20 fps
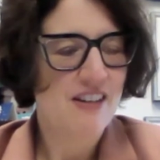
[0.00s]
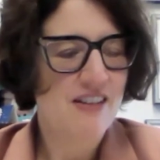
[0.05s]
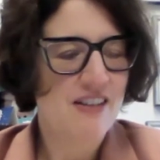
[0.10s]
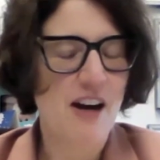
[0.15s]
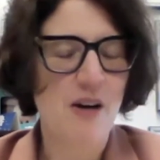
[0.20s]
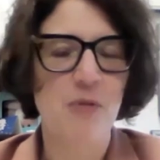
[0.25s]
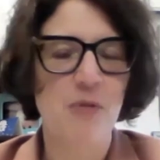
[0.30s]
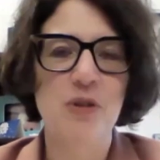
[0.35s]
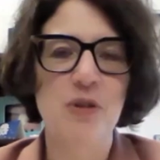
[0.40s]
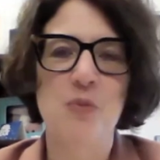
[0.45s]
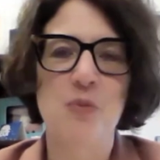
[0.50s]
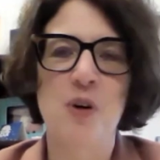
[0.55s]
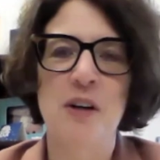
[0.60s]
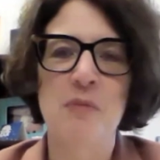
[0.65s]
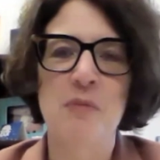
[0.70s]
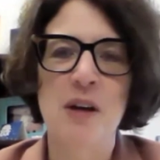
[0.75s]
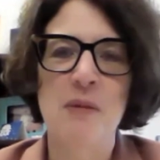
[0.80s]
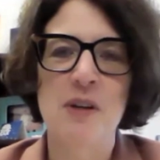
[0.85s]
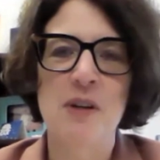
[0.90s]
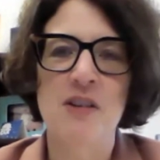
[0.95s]
that was
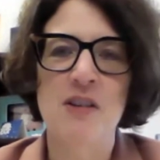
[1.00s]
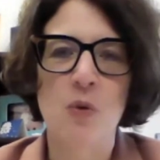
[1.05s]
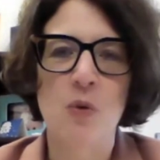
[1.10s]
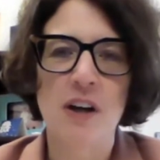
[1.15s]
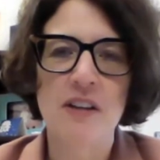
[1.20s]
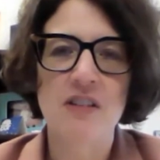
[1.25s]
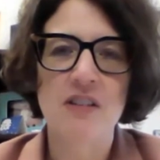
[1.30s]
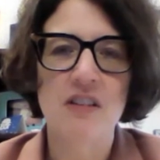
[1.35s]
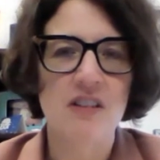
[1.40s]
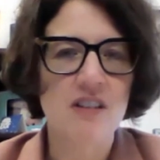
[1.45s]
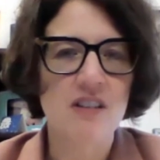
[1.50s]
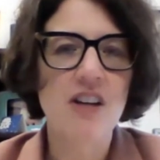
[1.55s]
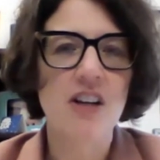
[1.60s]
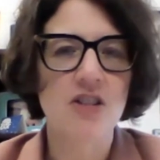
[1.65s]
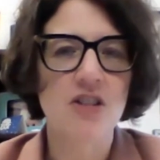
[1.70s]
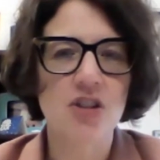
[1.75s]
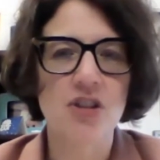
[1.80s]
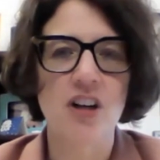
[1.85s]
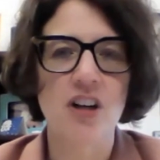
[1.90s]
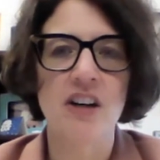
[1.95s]
one maybe that wasn't
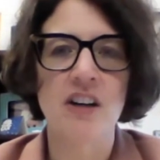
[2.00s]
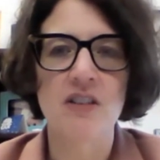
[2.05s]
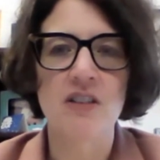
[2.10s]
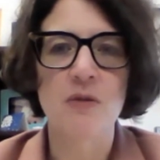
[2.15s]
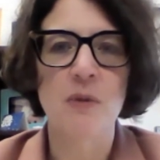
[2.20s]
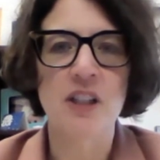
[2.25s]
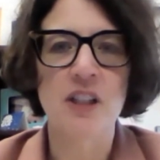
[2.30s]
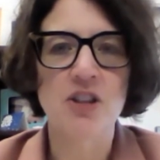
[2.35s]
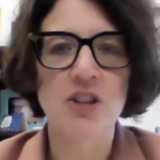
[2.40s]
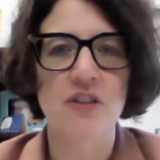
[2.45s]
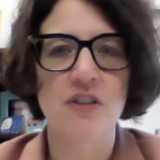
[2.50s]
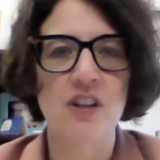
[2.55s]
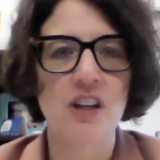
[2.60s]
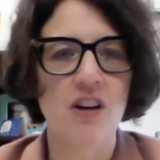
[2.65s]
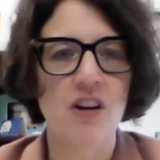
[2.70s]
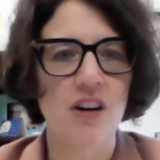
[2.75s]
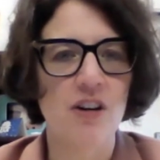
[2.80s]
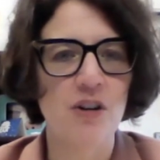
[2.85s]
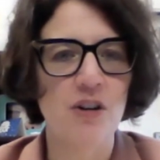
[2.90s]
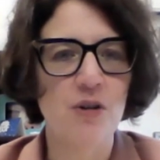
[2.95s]
touched on as much in the
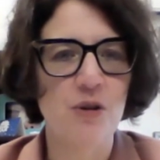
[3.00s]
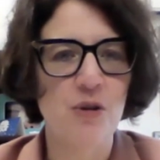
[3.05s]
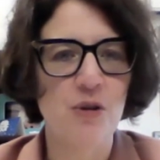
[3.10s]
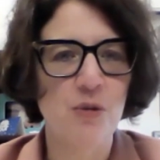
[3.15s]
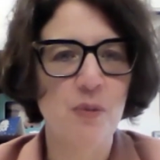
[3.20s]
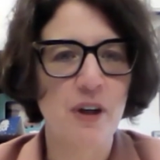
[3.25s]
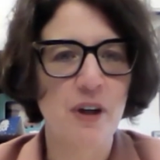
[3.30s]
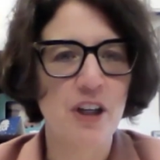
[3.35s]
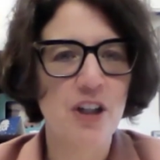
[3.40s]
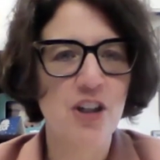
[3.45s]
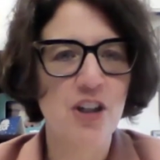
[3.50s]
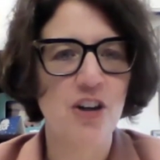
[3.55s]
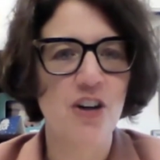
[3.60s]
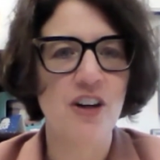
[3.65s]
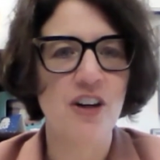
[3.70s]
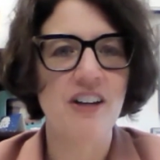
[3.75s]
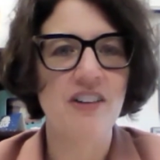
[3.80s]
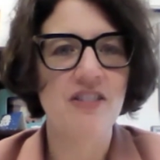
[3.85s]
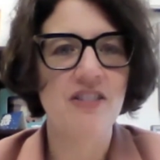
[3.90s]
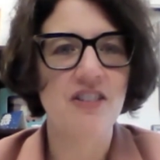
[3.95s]
article, but
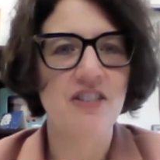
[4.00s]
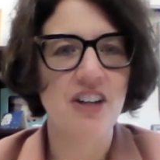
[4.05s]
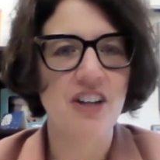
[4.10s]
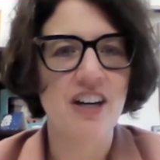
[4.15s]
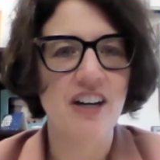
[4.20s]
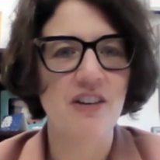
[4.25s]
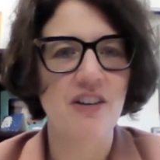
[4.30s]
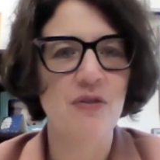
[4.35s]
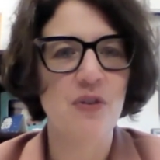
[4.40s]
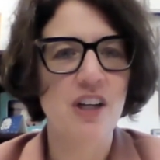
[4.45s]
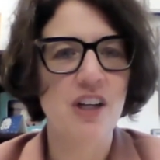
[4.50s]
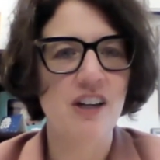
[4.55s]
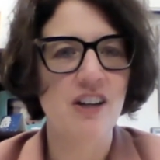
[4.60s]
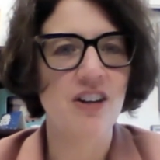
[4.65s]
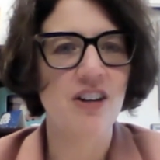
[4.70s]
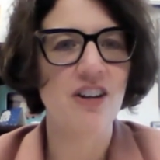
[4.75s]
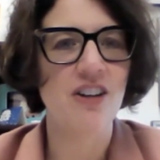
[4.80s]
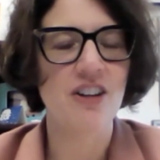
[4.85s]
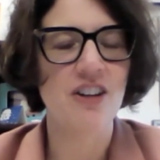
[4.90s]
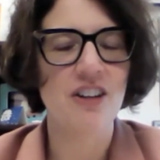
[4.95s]
curious to kind of
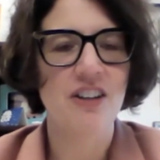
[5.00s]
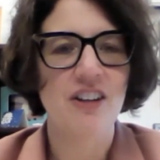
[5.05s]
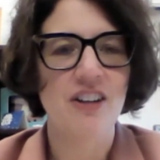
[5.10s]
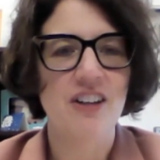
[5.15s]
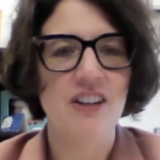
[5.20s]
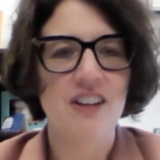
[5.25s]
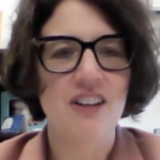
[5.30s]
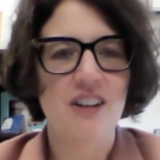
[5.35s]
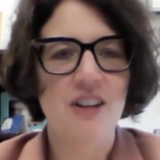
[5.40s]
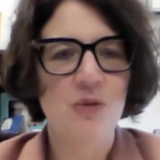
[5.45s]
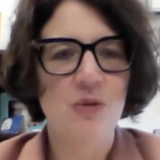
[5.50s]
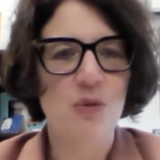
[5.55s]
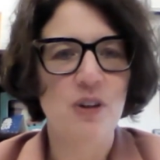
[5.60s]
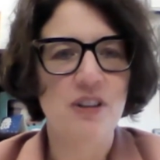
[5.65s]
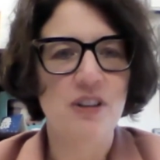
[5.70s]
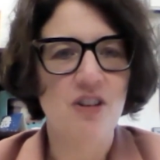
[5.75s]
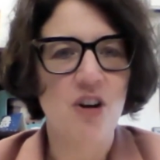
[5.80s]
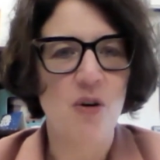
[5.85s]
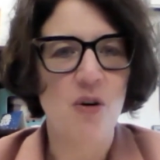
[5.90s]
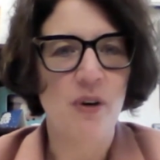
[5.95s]
hear
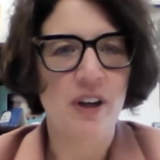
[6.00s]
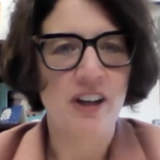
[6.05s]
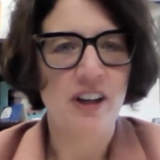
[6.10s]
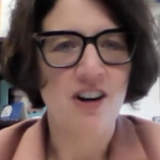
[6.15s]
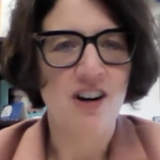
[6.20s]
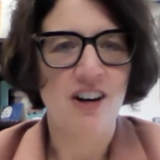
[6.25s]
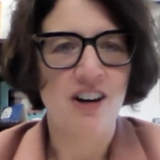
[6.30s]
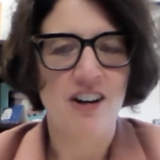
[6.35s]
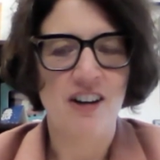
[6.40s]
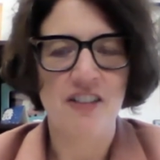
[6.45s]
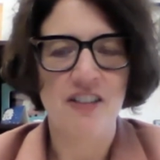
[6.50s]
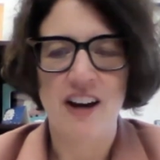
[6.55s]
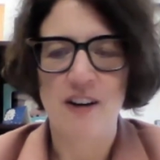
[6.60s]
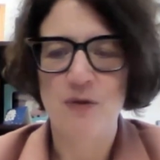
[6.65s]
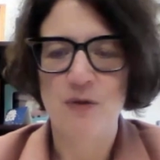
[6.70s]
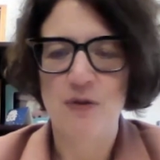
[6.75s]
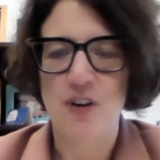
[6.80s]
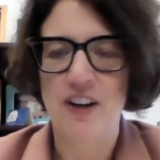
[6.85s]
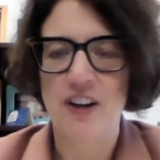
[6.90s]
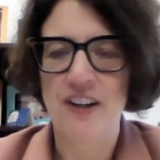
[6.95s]
what's going on that
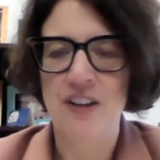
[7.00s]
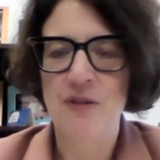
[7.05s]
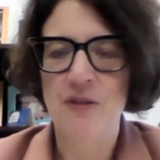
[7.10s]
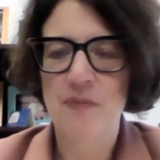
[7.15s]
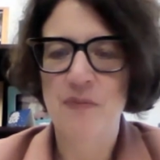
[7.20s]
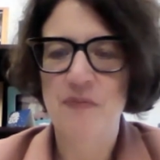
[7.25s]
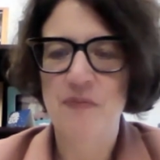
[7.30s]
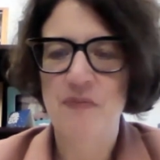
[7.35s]
front.